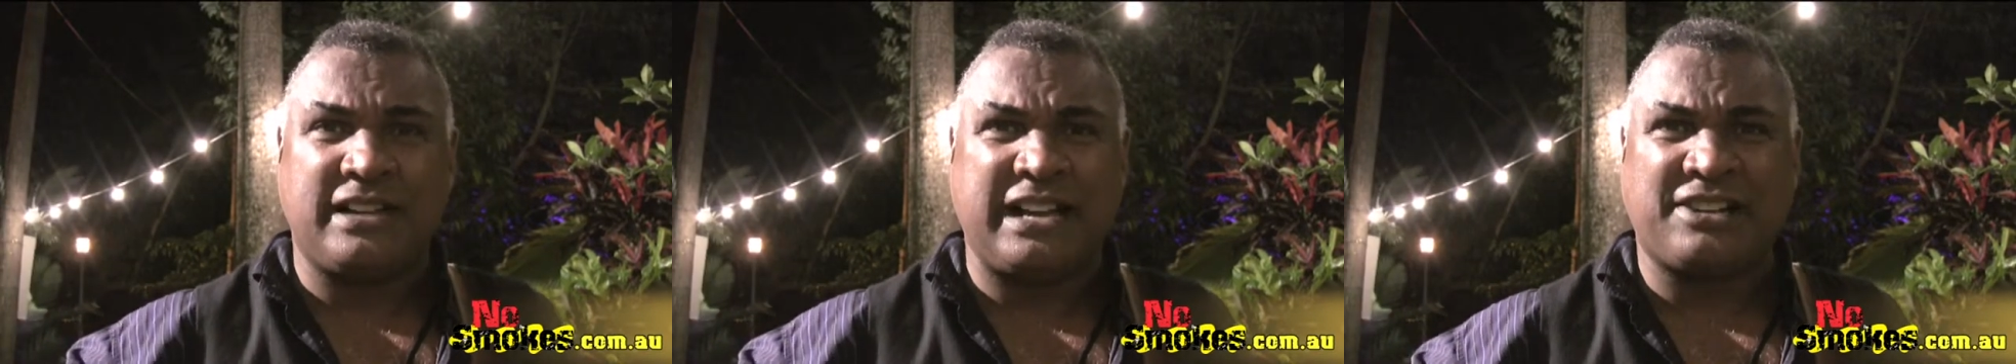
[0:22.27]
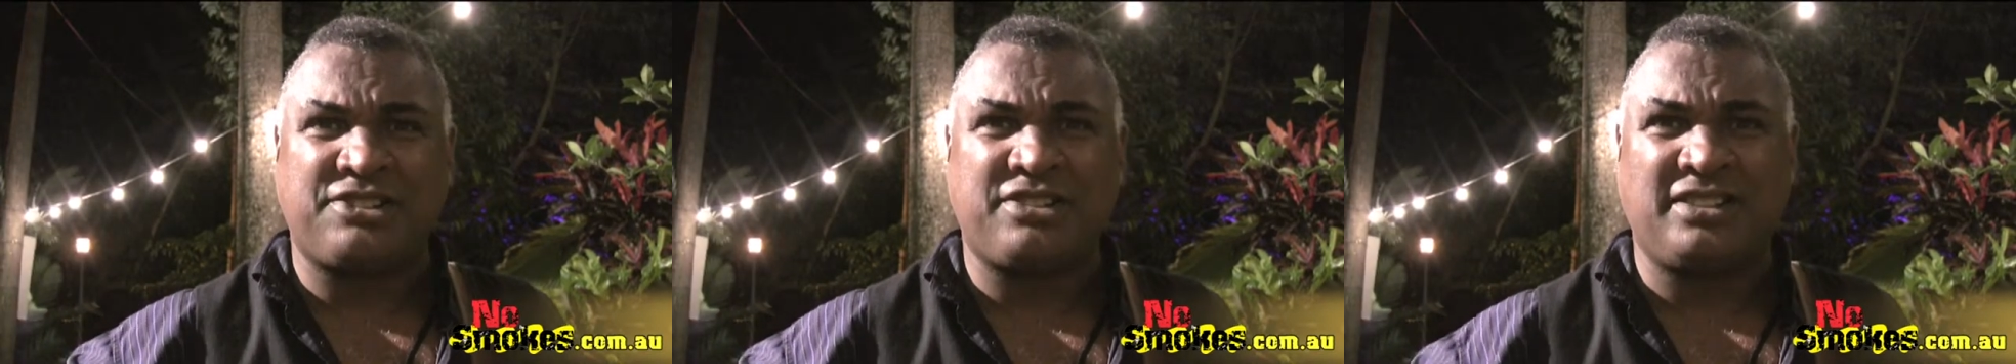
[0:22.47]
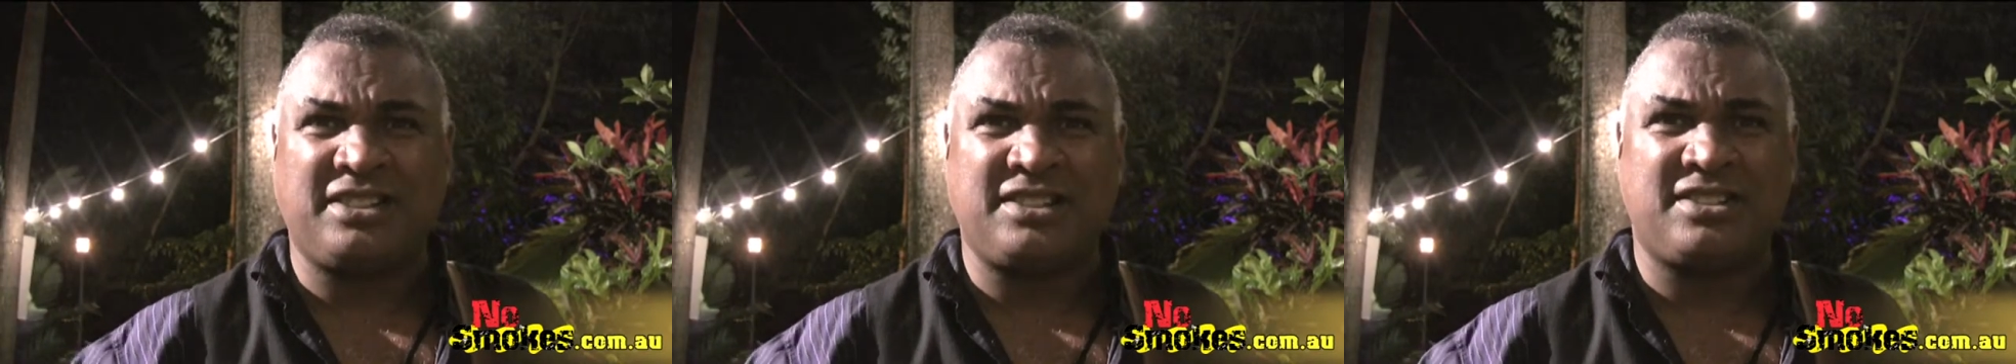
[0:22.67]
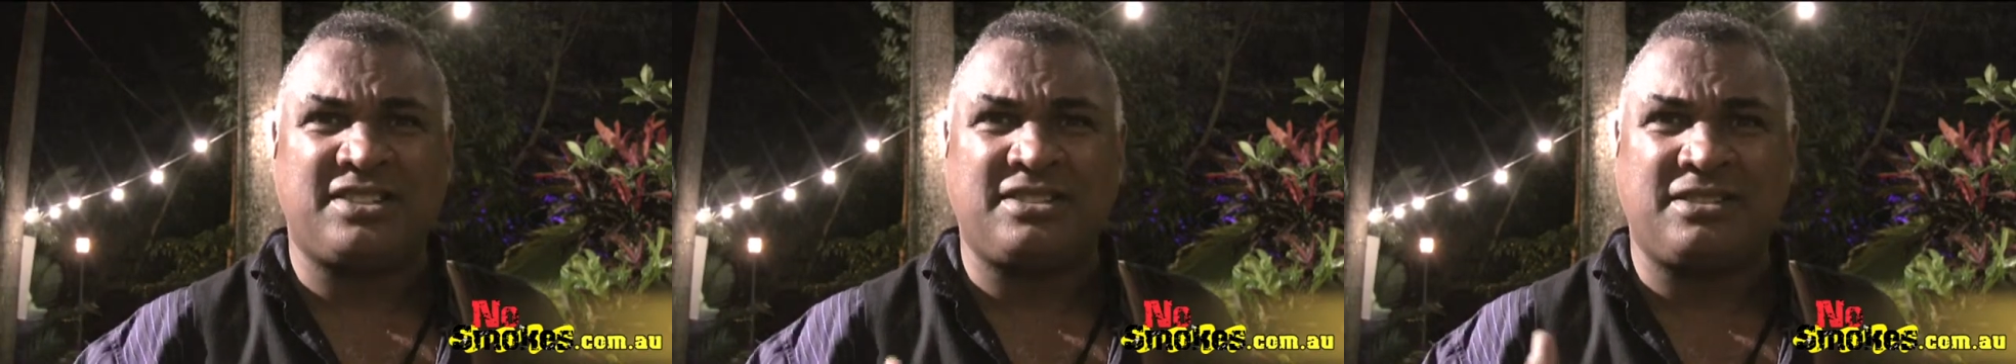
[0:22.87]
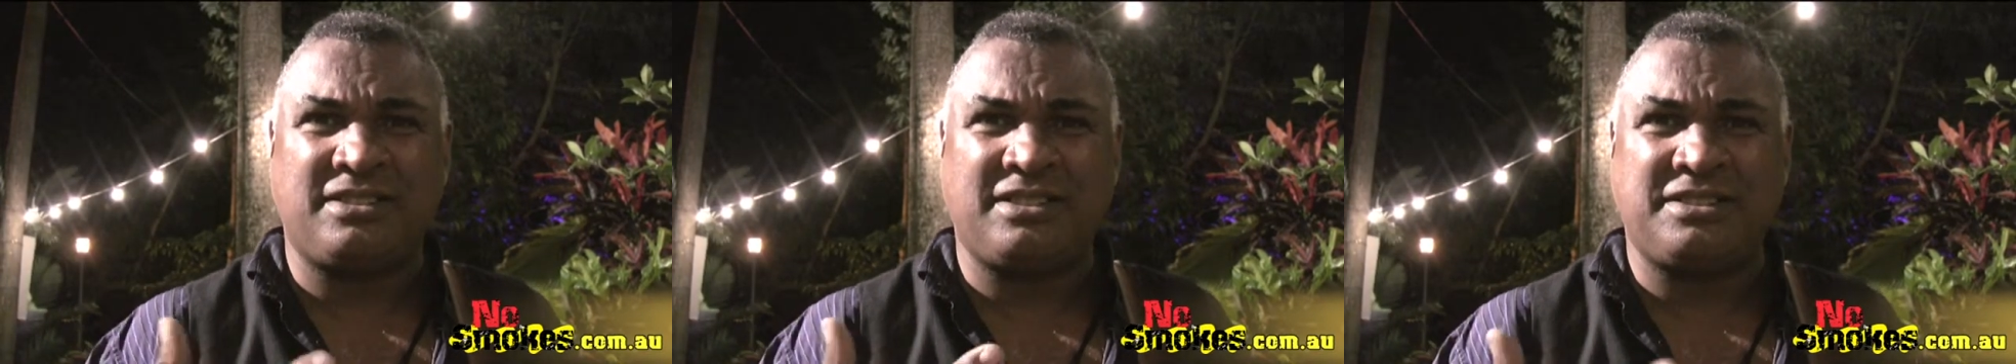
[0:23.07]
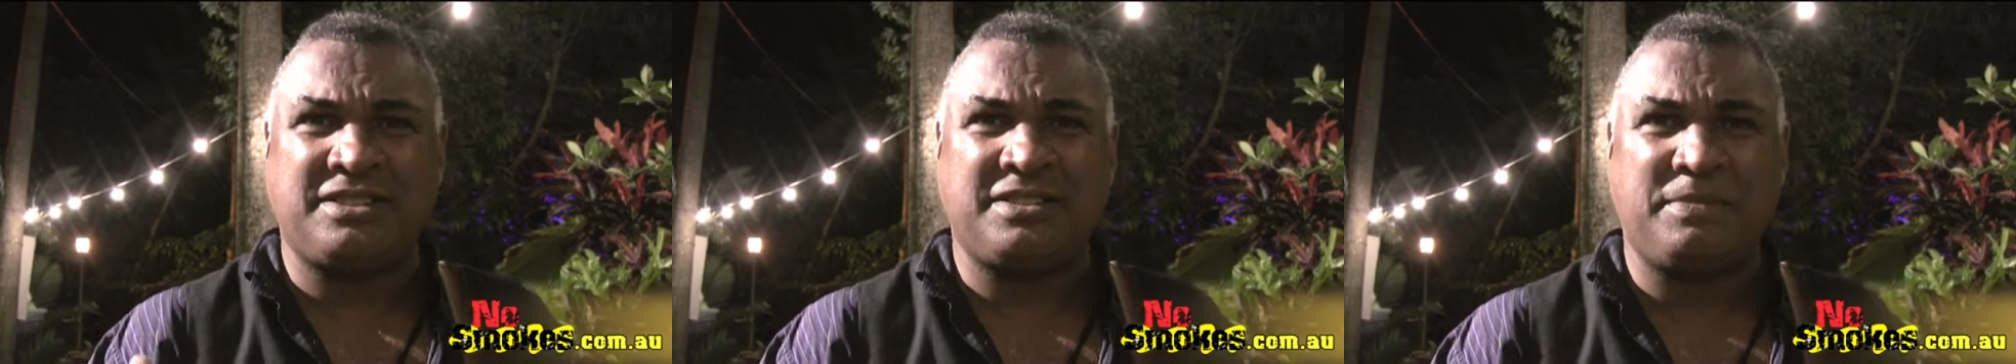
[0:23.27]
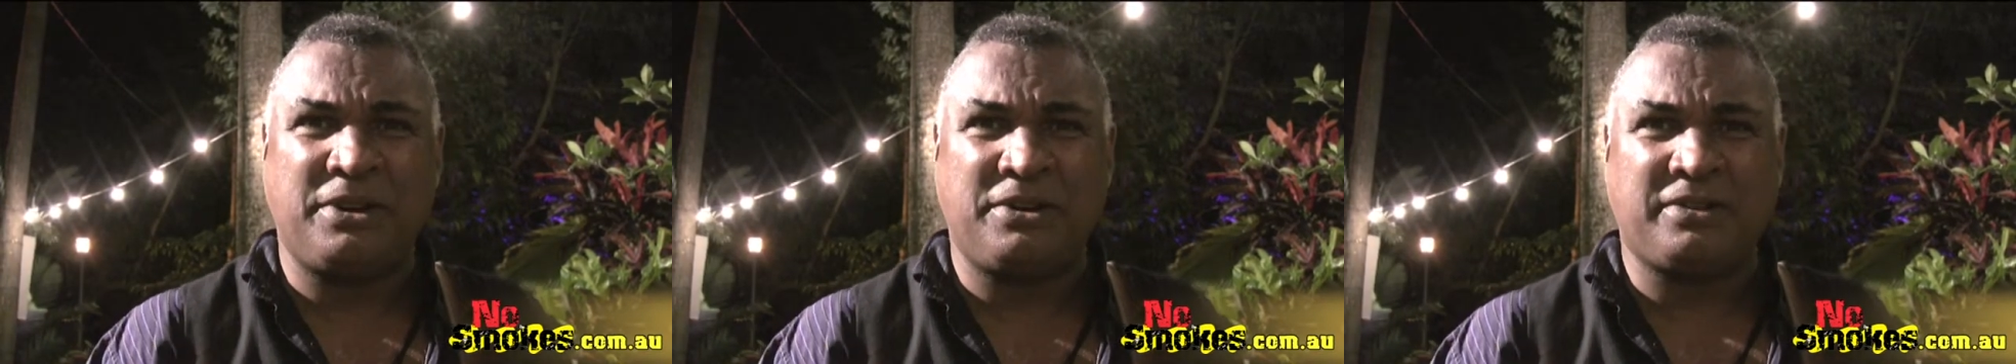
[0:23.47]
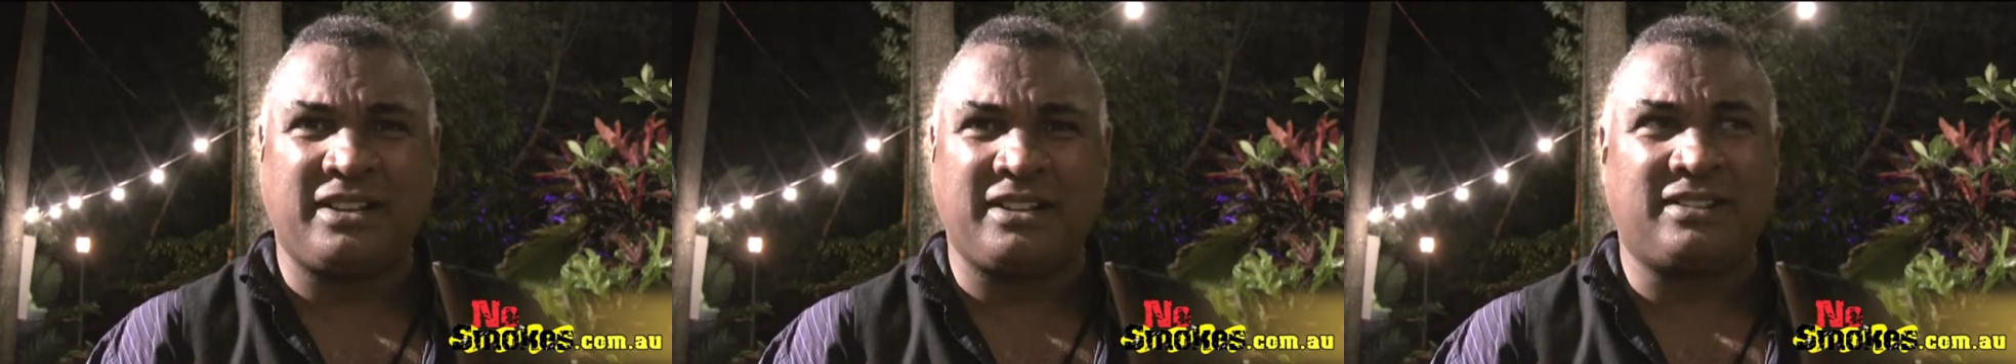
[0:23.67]
actually started
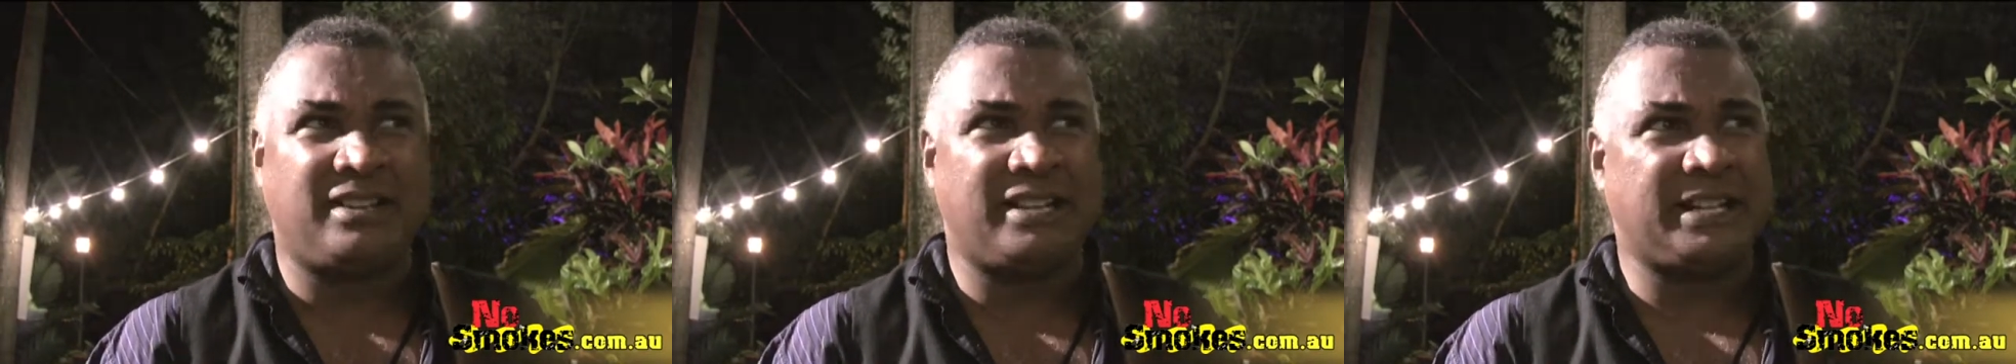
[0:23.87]
smoking,